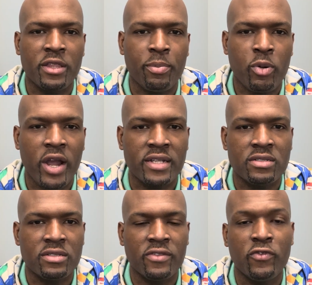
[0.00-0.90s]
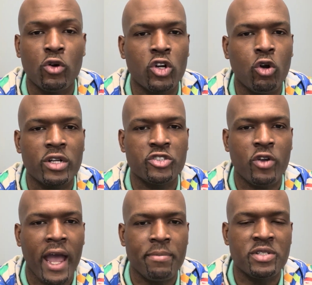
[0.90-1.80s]
press, the full court
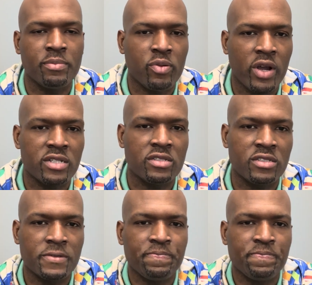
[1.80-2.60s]
traps and presses.